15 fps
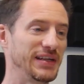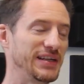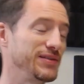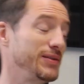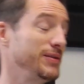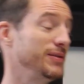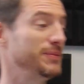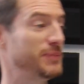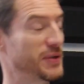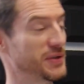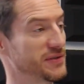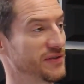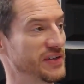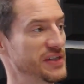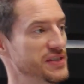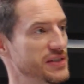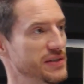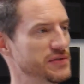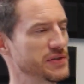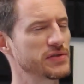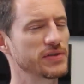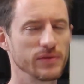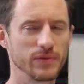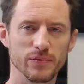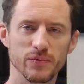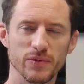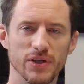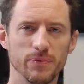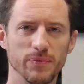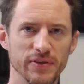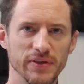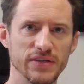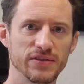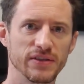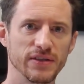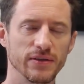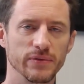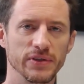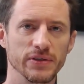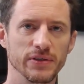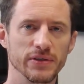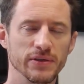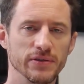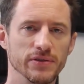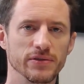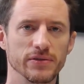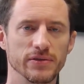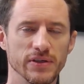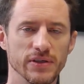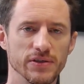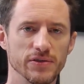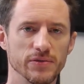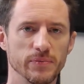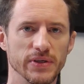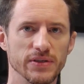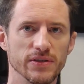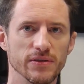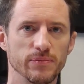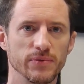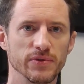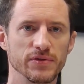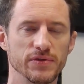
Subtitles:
do, or most of our initiatives do. So a couple of things on that that I just picked up on.